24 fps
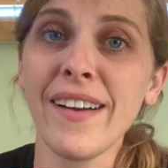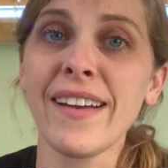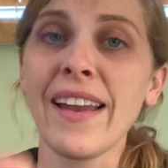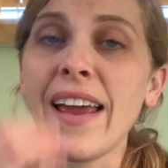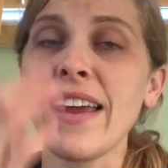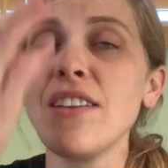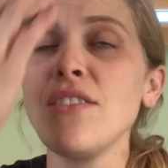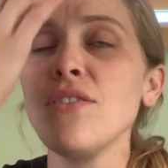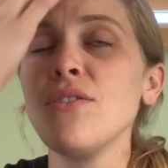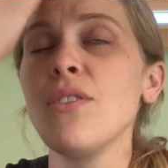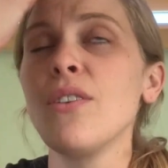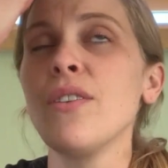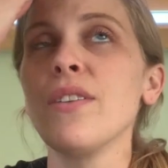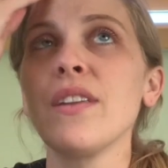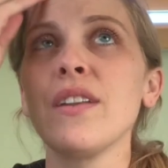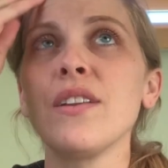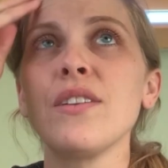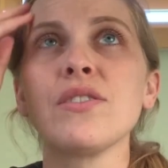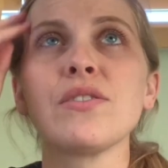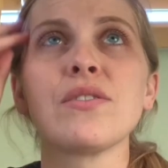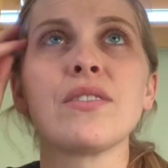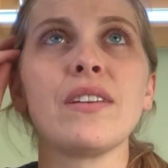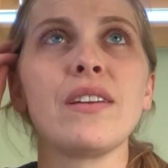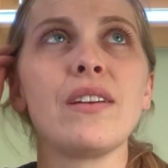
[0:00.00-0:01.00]
I know that
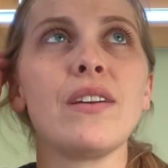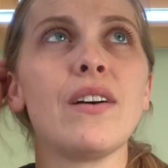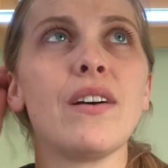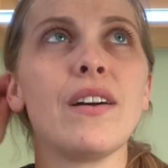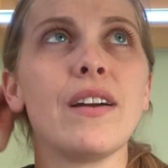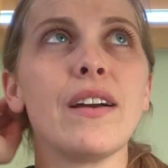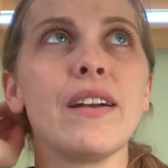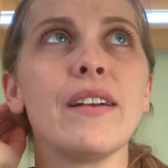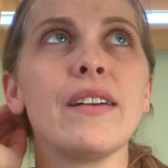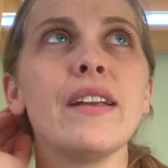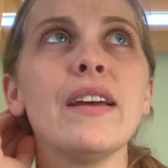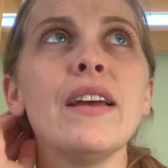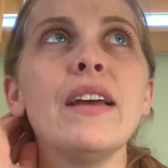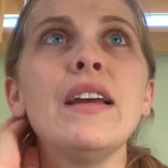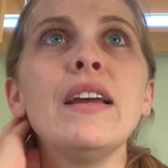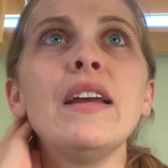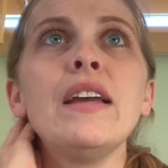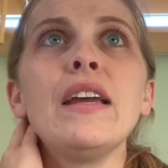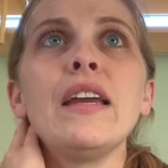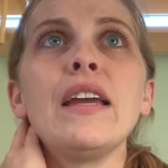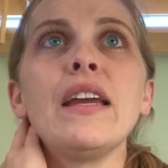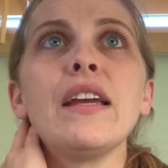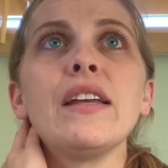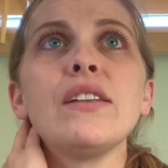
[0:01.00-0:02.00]
it's really hard.
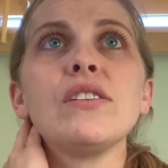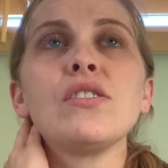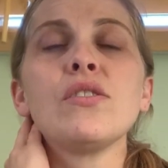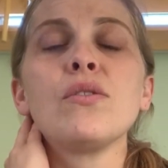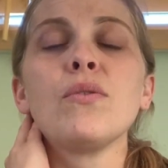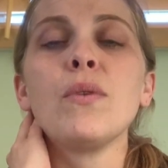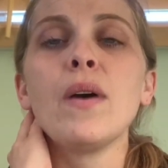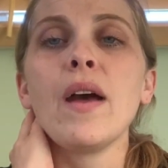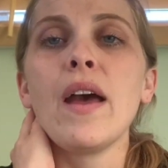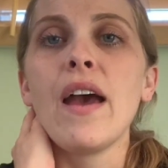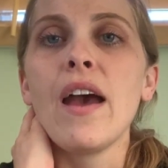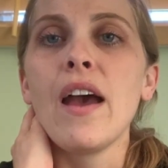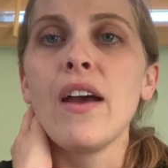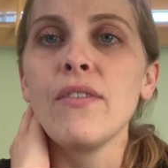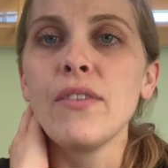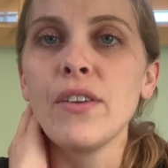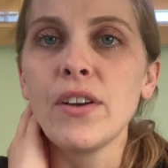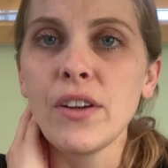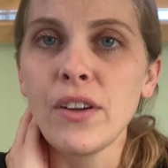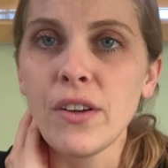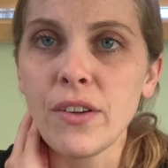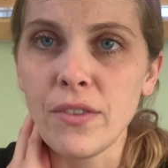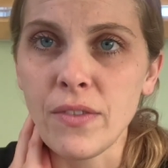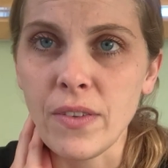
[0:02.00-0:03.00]
And so whatever
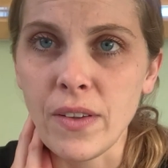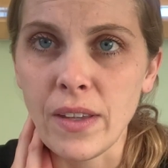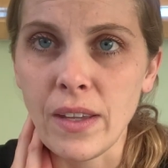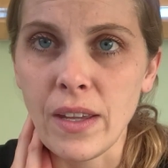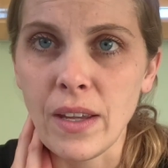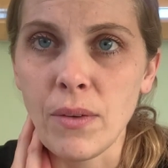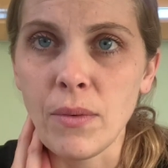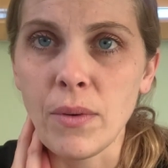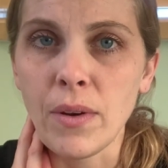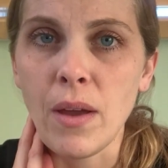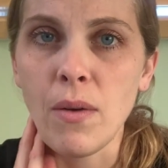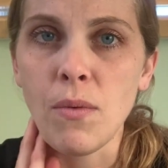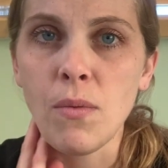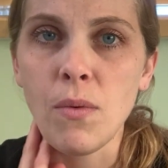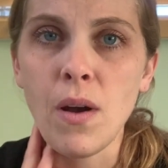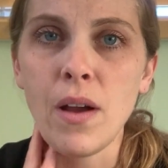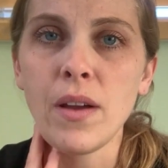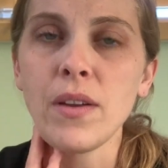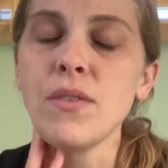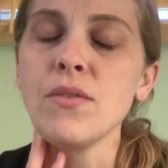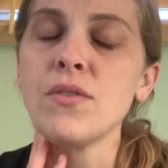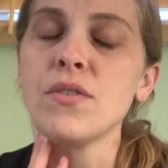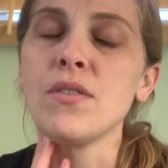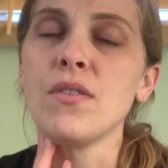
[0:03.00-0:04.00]
you're feeling, what I
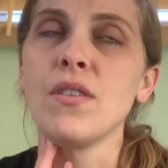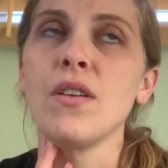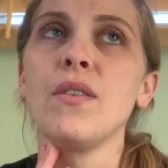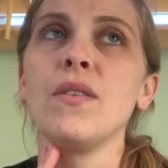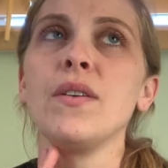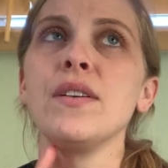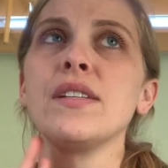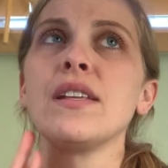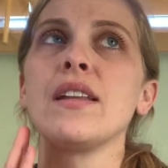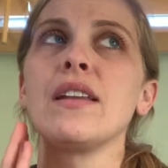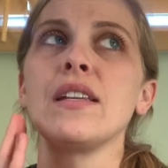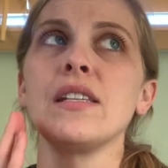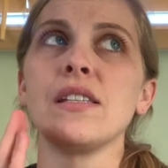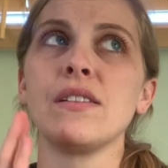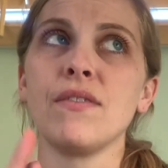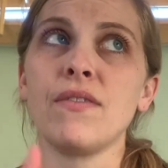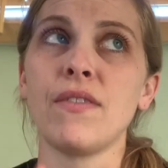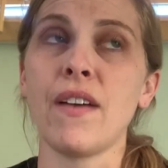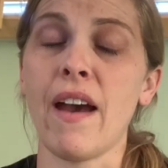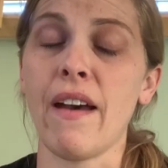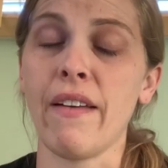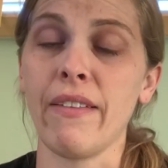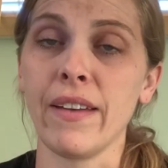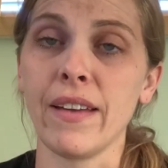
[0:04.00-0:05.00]
want you to know is that it's
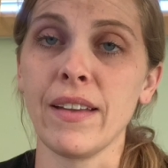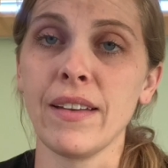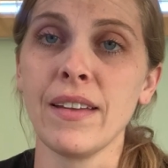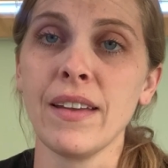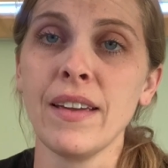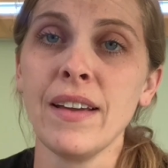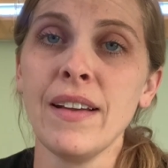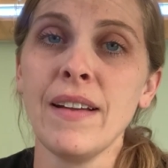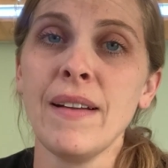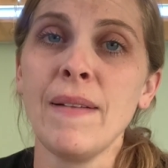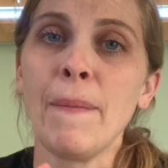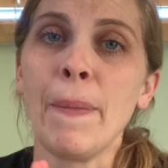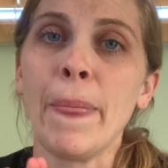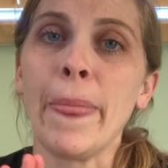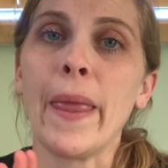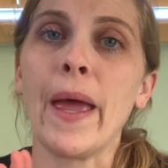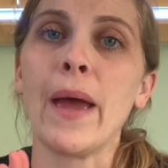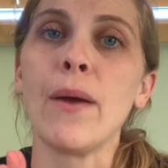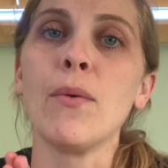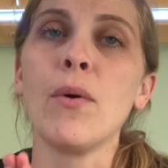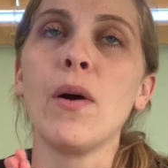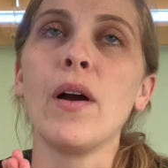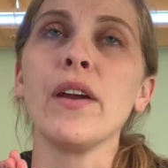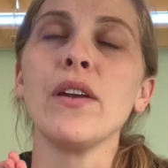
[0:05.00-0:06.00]
valid.
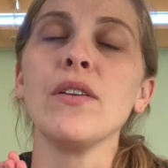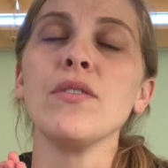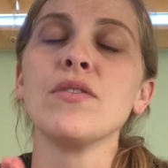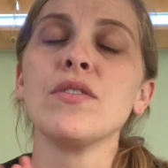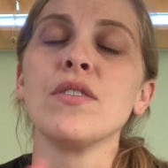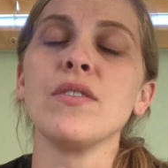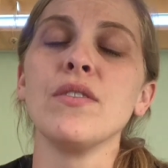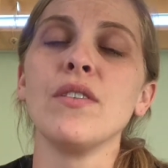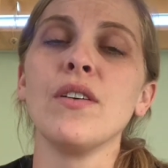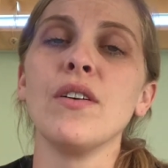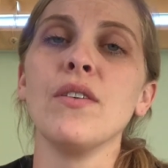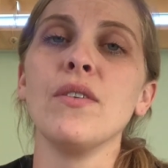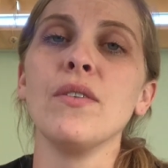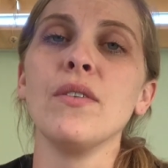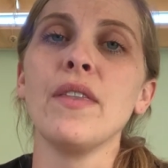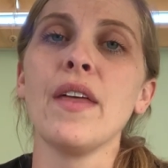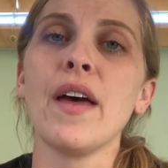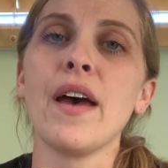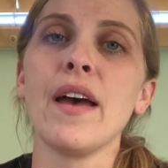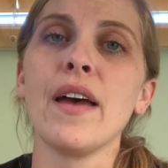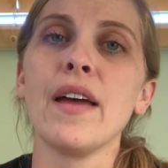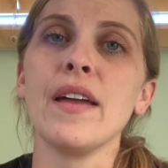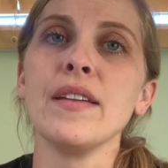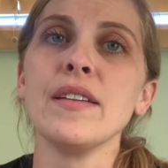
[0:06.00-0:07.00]
I want you to know
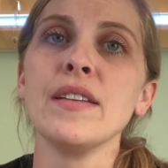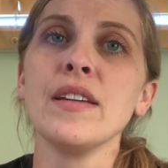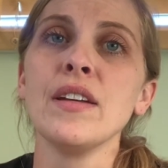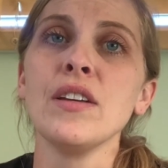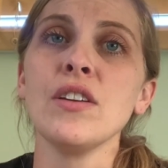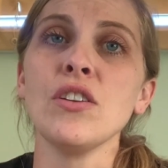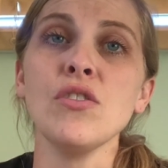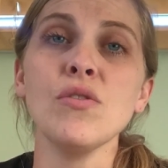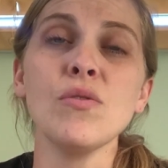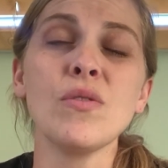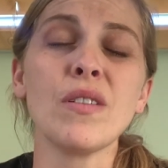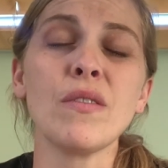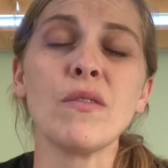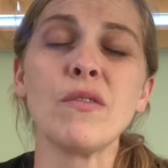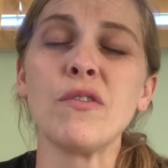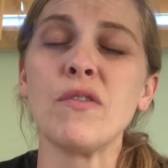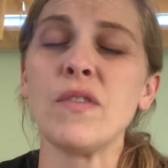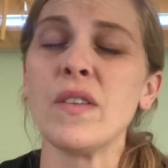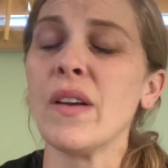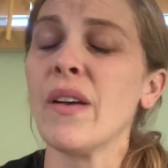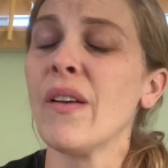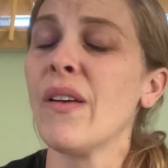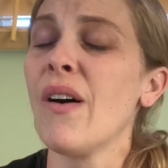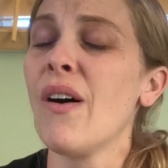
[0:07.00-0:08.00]
that you can
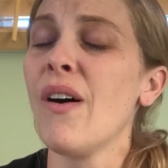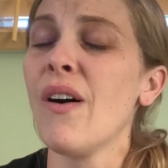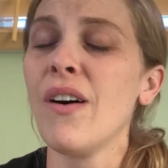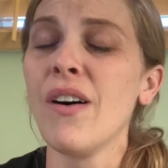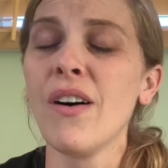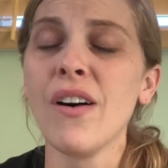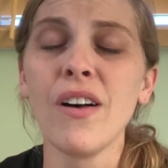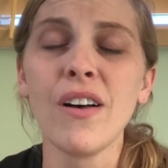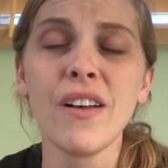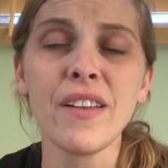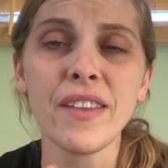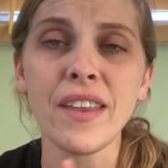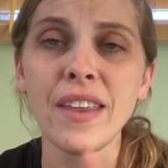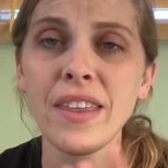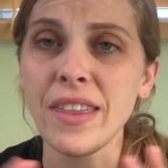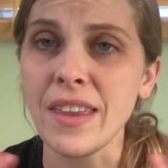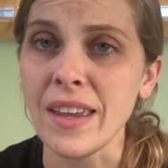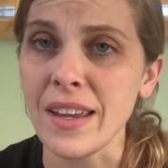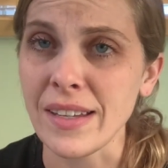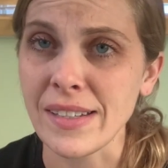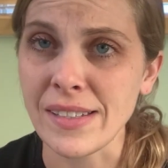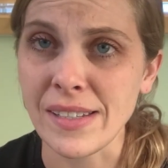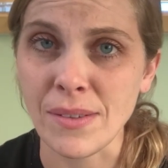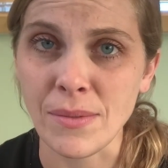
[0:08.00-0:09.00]
feel all the
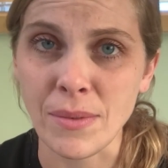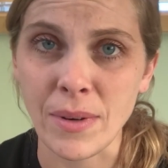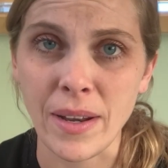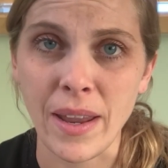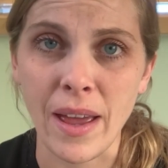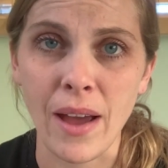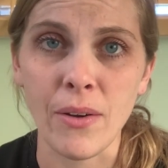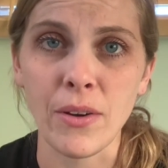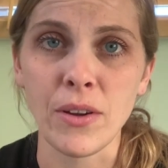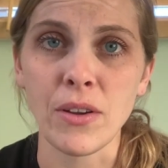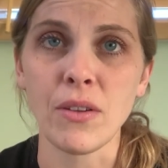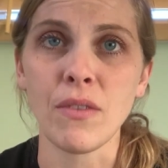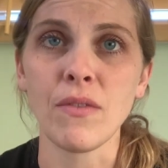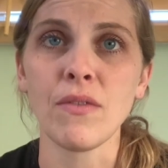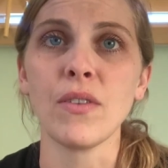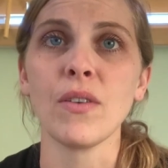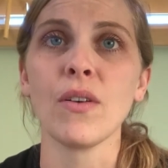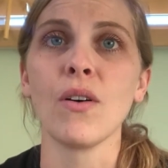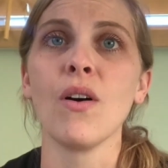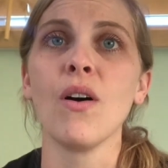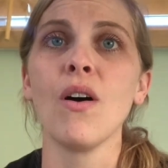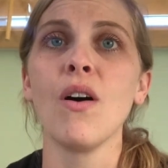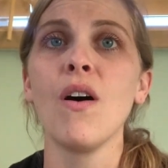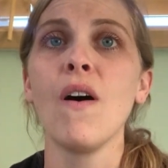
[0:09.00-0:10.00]
things in 1 hour. You can
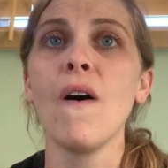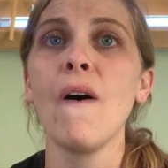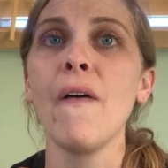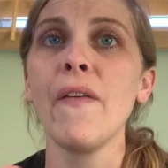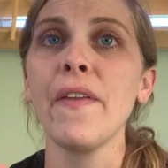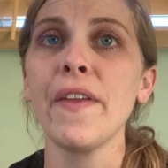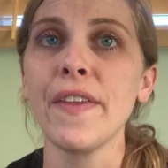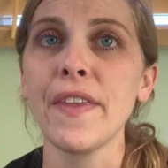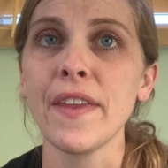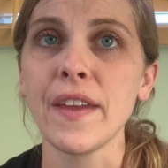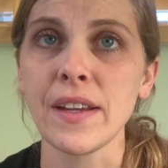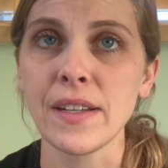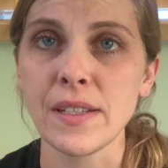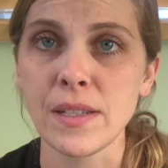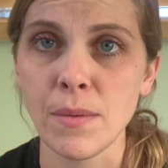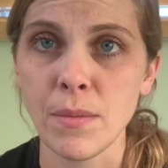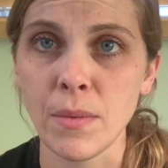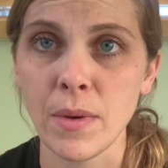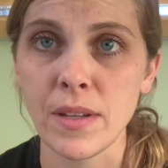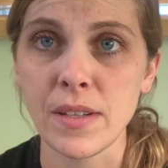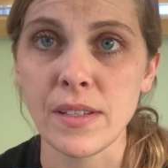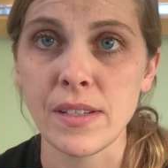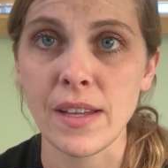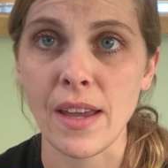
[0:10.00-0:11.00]
feel all the things in
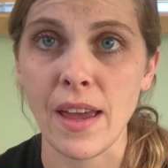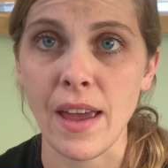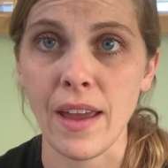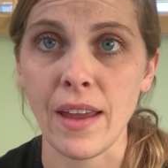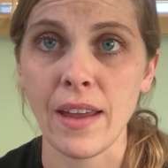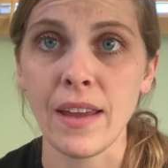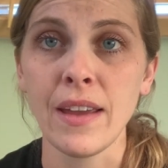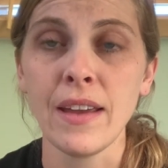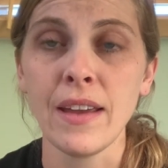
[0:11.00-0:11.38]
one day.